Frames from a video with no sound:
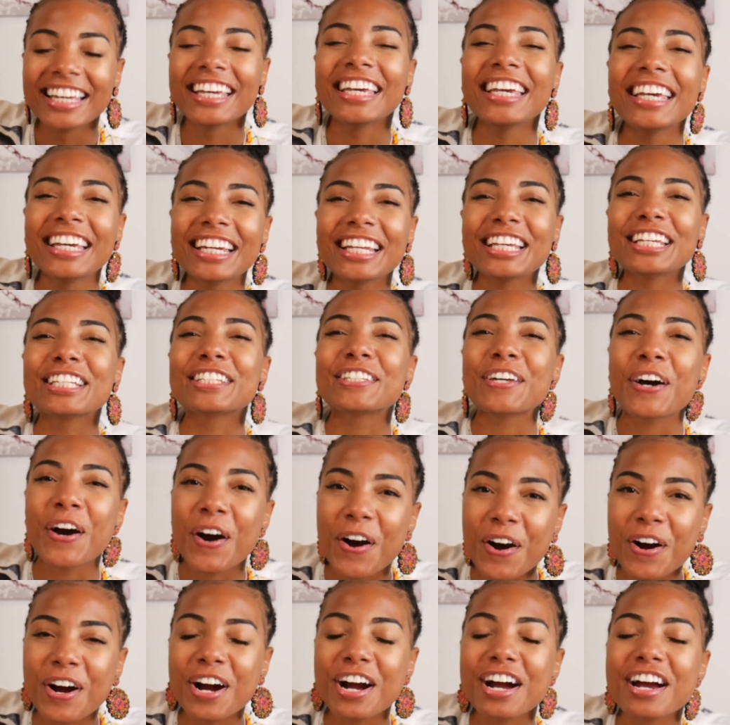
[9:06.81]
It is
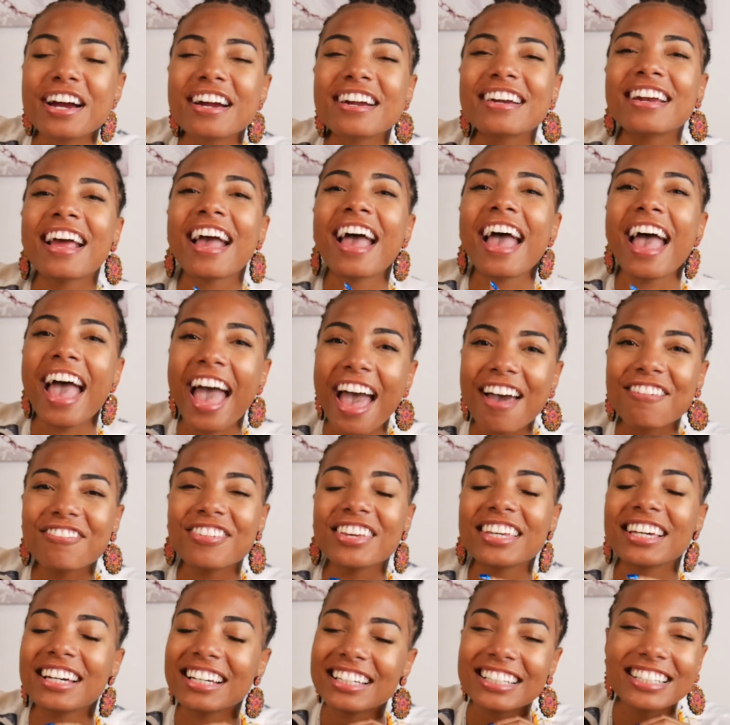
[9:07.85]
hard
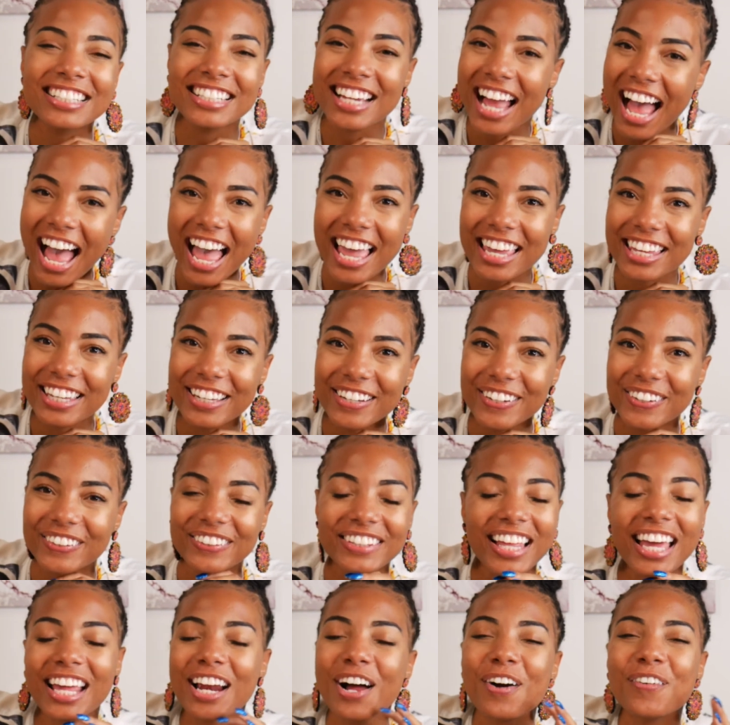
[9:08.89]
having a child.
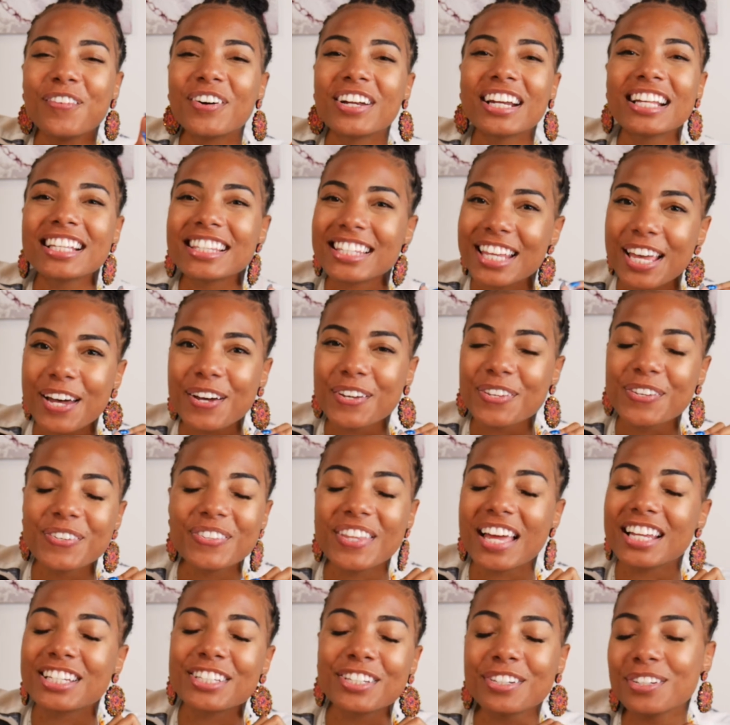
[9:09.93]
They don't want to tell you
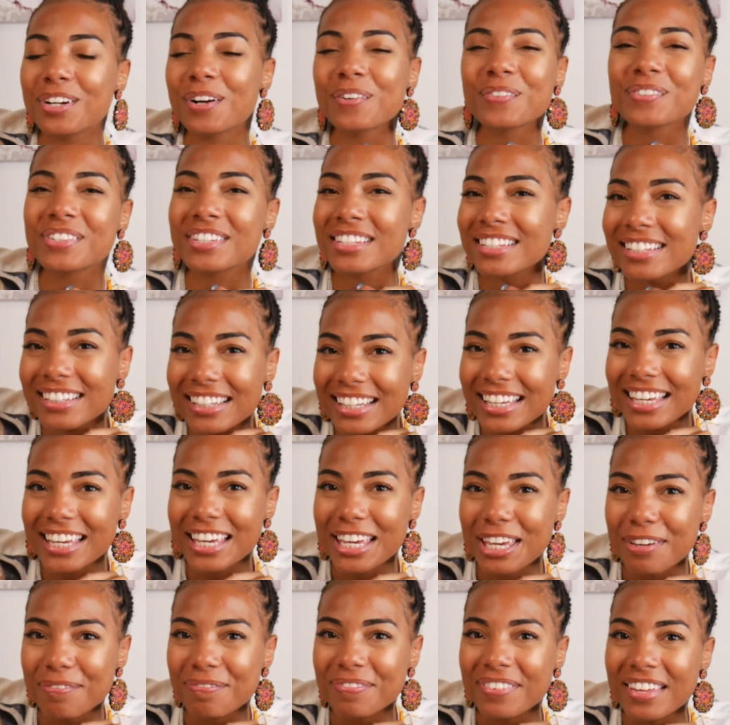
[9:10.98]
that you don't
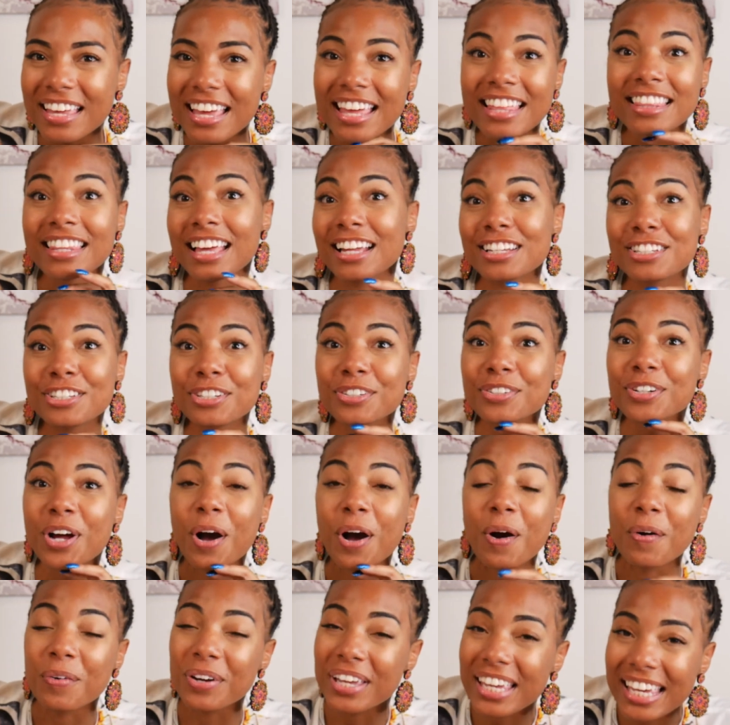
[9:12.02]
sleep, that you
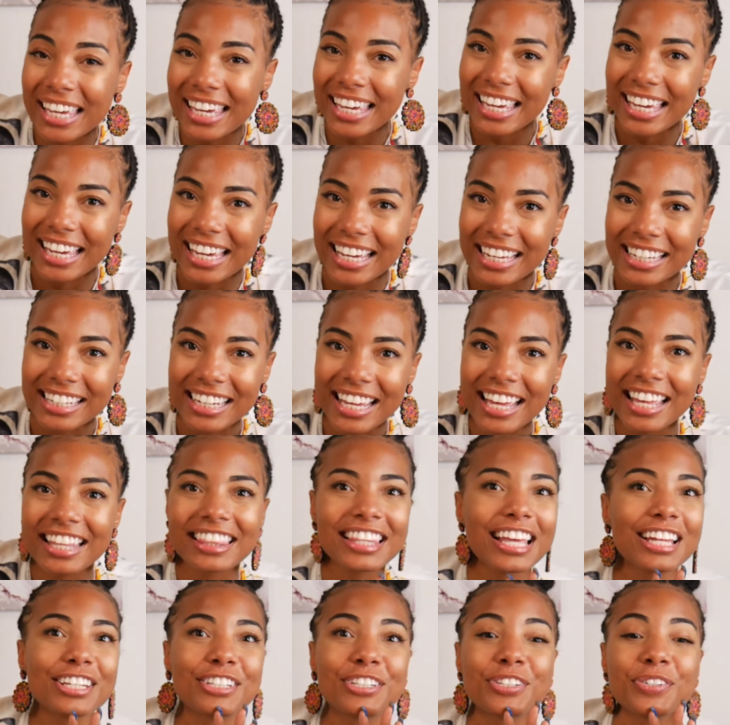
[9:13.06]
don't eat,
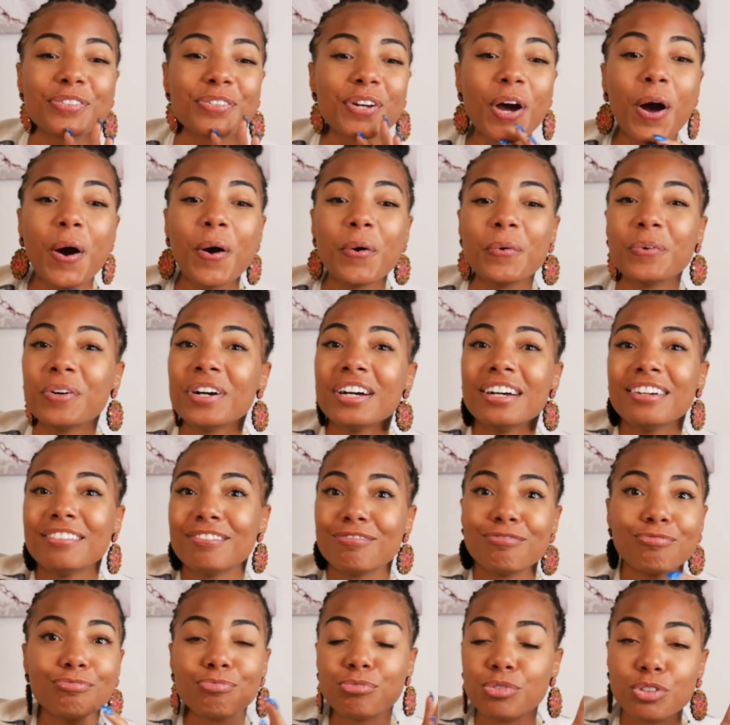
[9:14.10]
that you don't
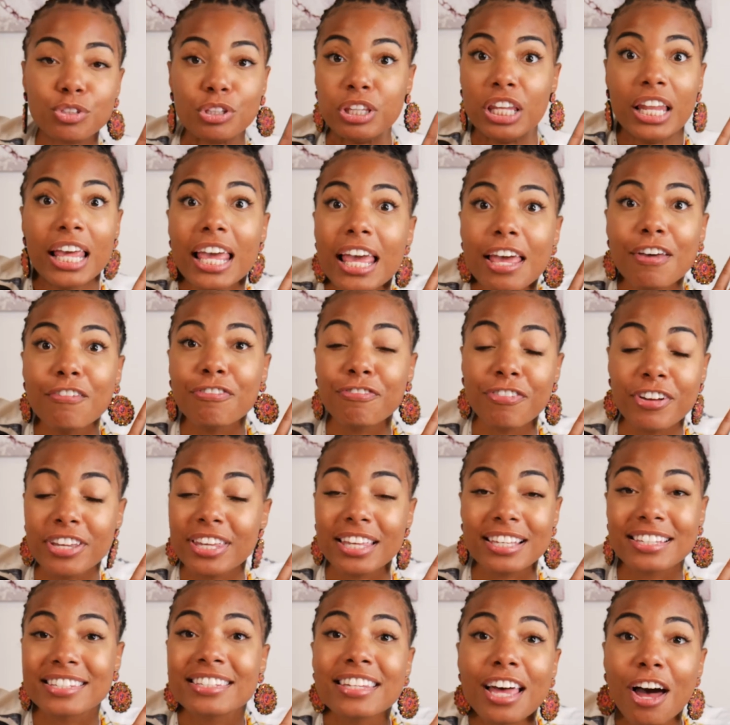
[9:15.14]
live for
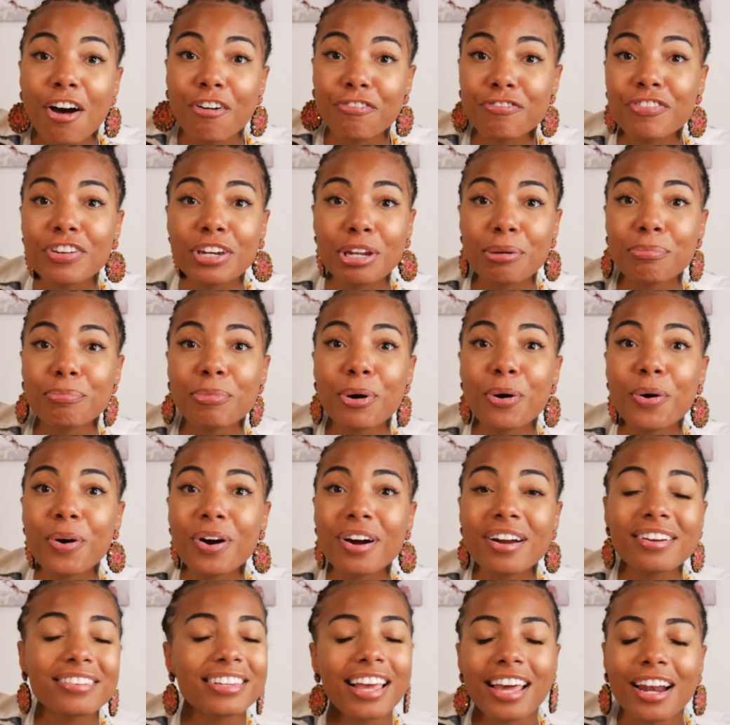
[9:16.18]
yourself
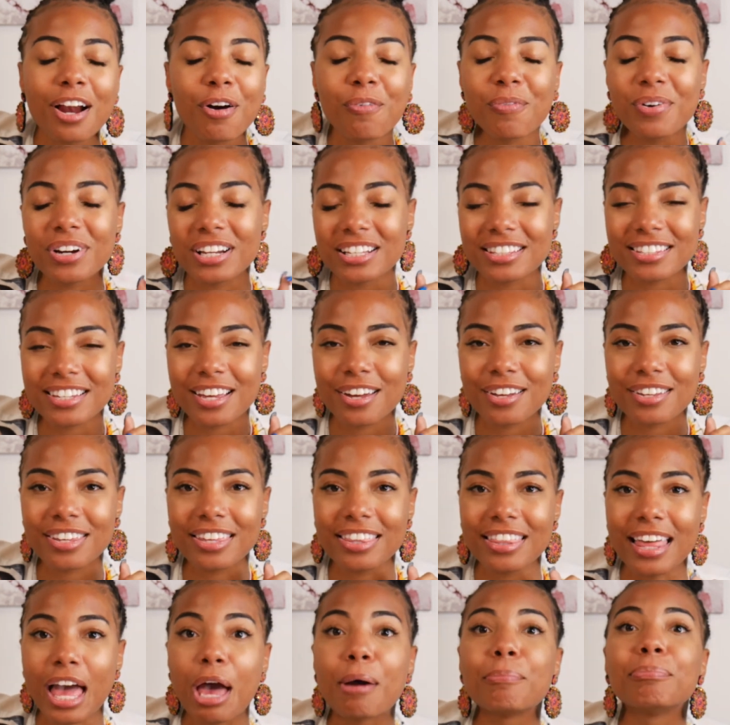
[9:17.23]
anymore. They don't want to tell you
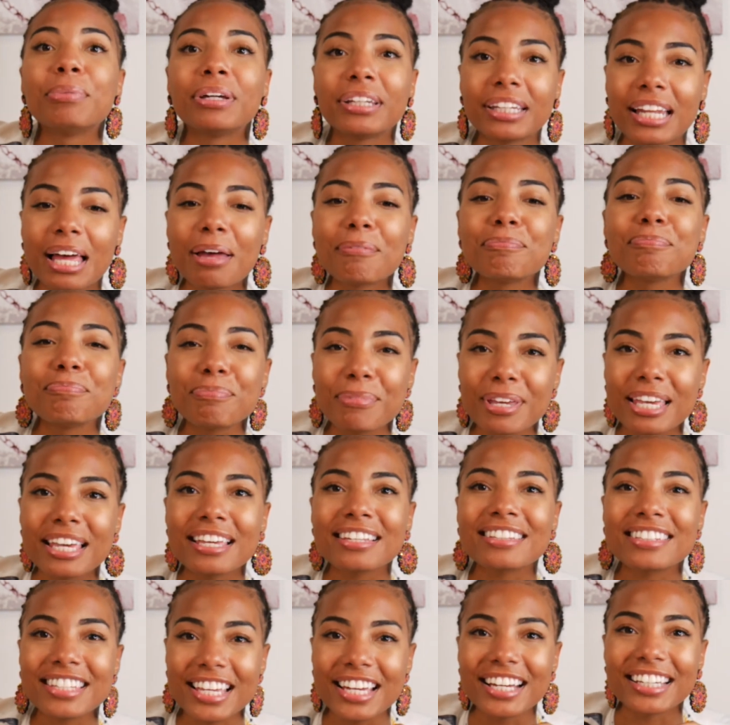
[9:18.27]
that. But let me
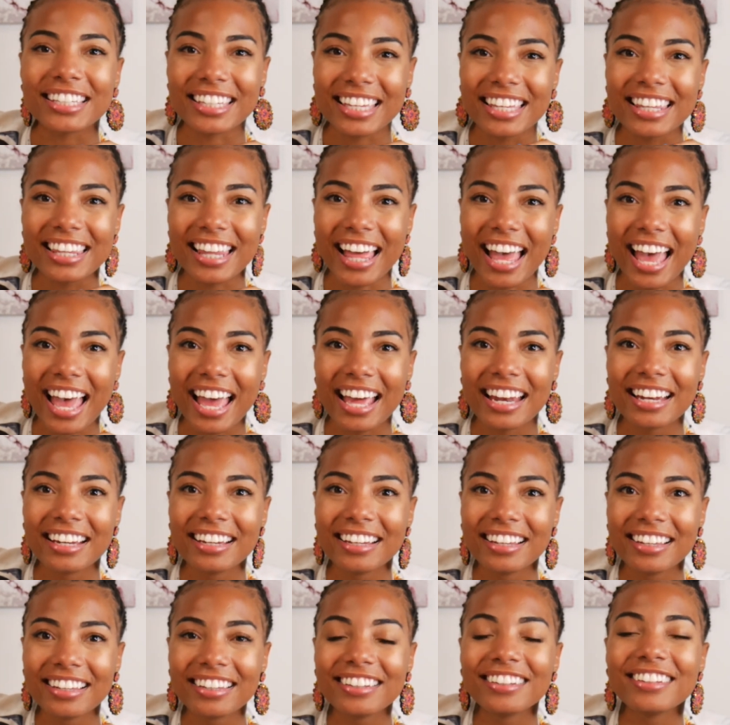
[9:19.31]
tell you that
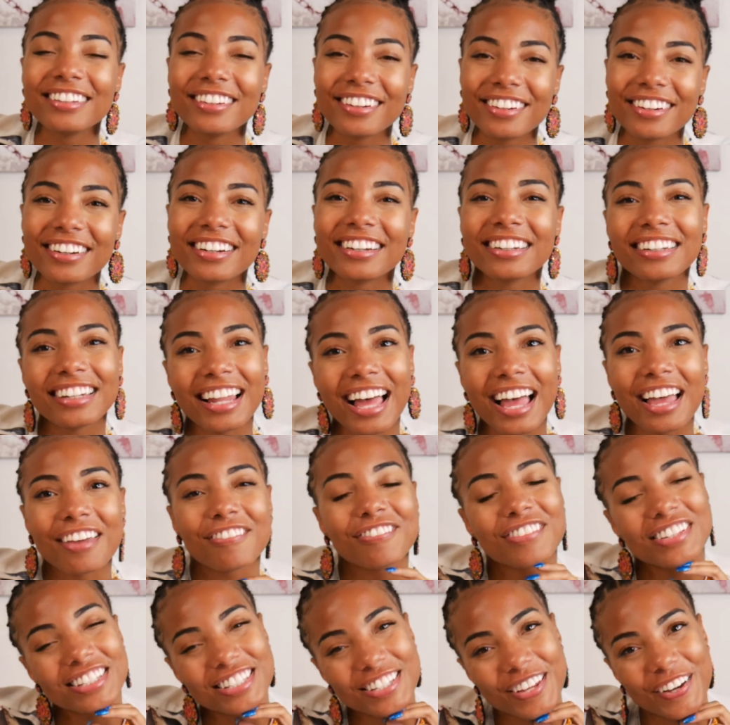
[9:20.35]
your life
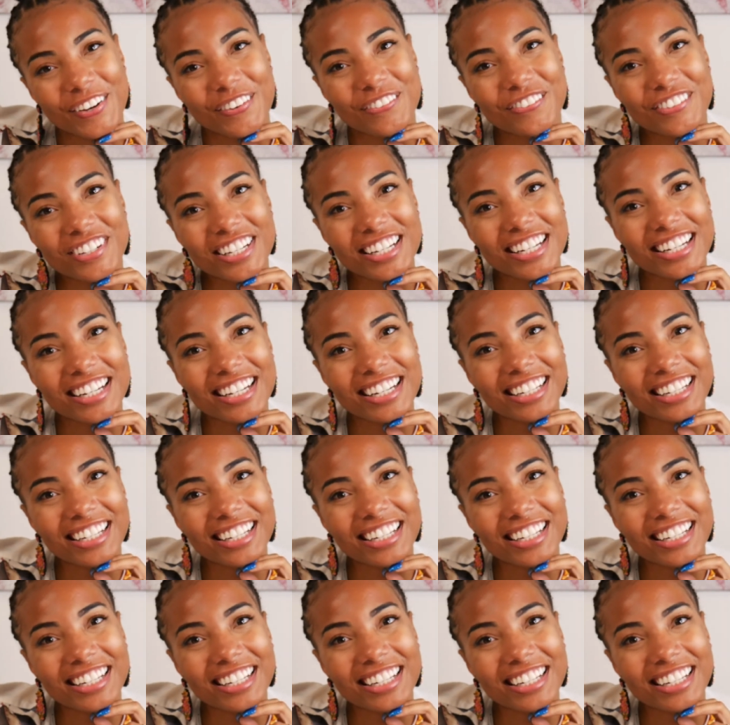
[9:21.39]
is over.